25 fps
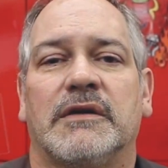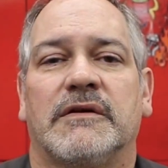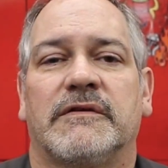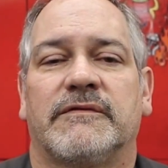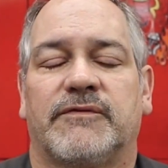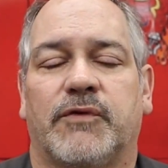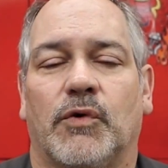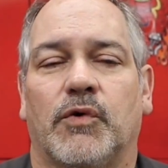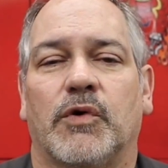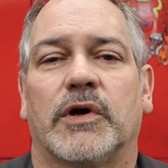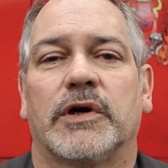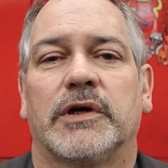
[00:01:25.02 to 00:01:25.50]

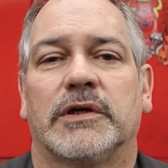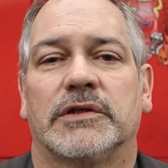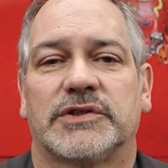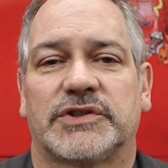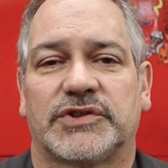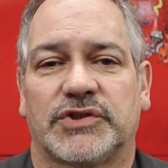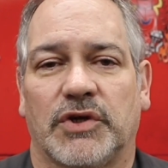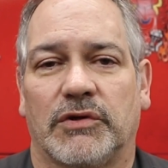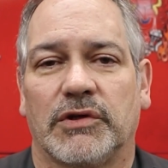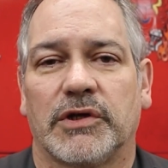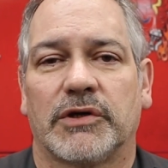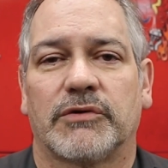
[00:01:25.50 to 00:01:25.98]
for
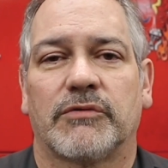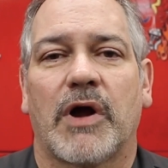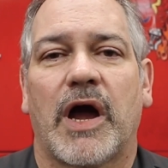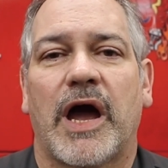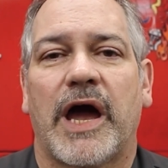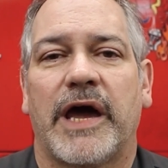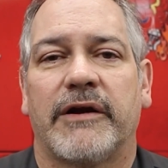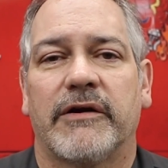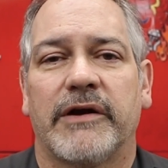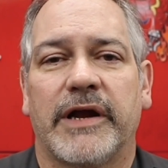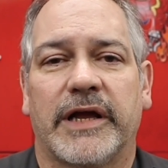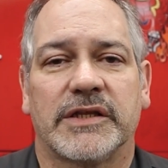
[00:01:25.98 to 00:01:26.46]
solo
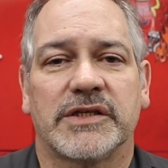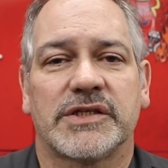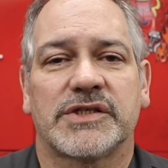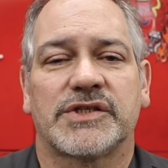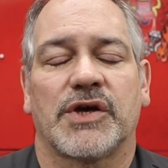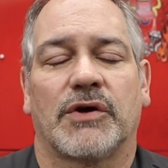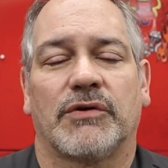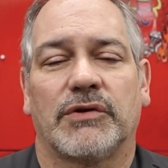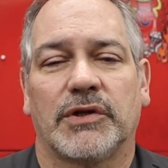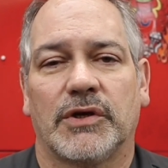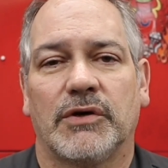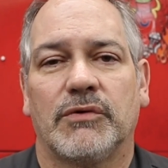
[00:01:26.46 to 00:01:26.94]
rider and
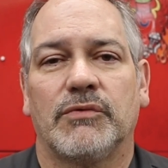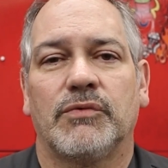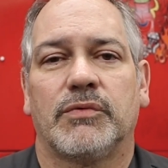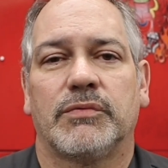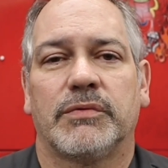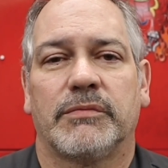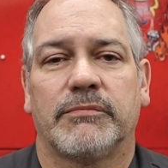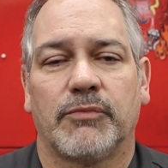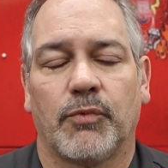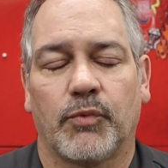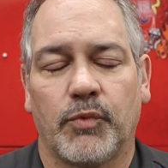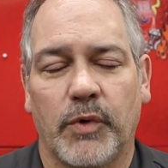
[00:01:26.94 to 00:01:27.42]
solo
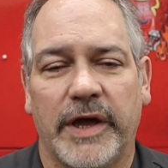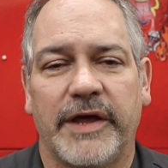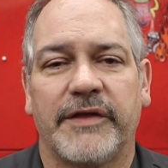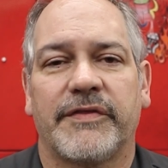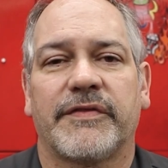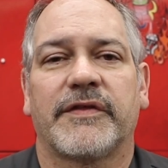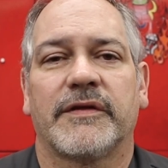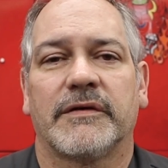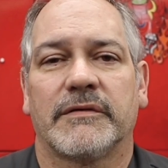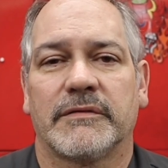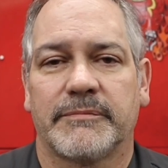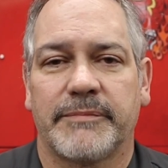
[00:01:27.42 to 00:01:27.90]
with
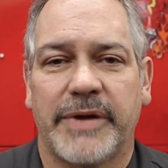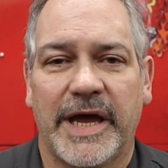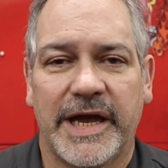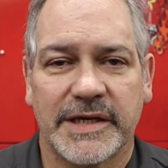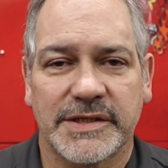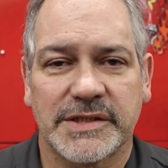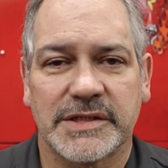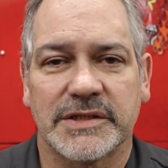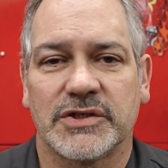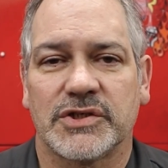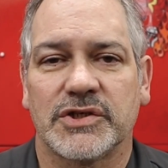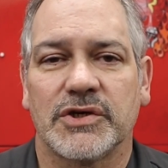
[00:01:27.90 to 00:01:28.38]

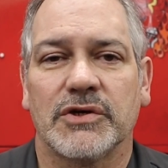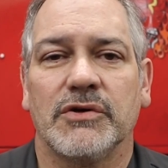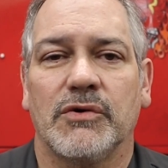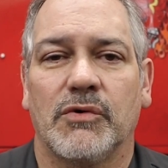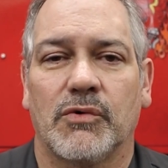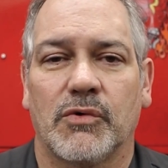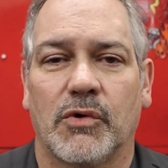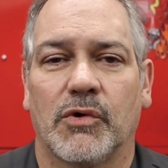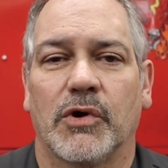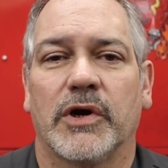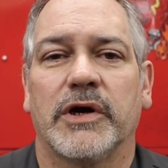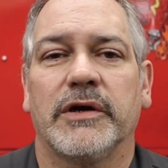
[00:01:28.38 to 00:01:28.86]
passenger
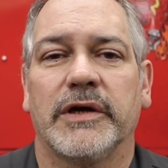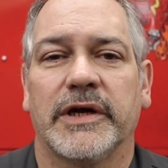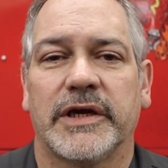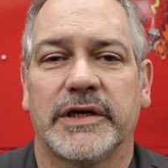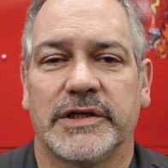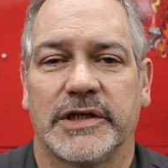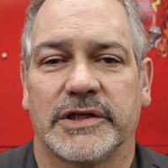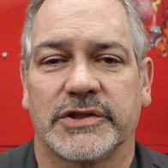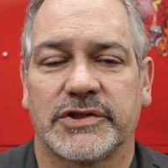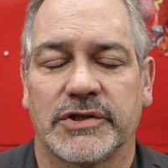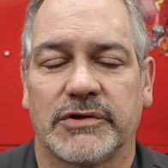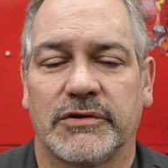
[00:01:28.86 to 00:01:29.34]
or
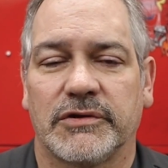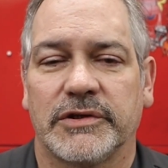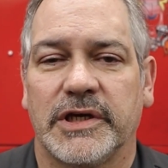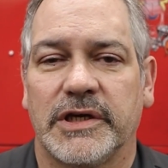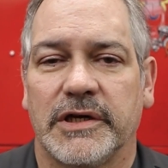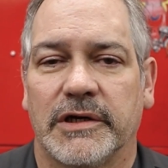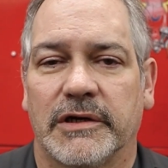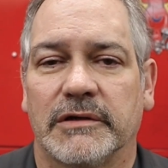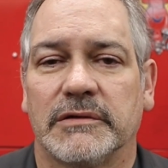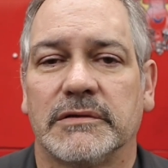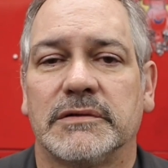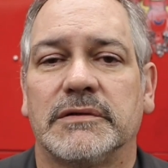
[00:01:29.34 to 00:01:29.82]
additional
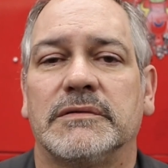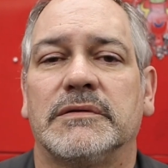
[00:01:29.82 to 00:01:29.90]
gear.